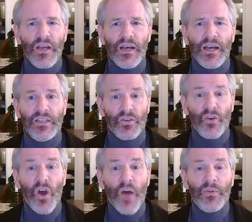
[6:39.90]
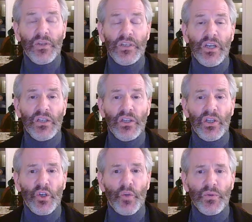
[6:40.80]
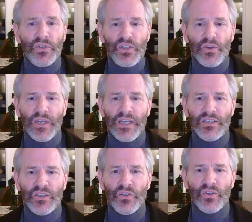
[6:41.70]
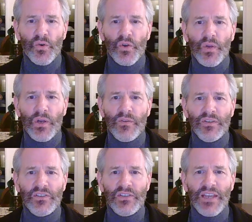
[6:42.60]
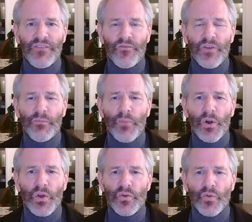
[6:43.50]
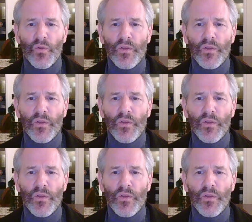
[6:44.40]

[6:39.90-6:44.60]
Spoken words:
It's a commonly done clinical procedure. Again, just to show you here, this is the front part of your shoulder.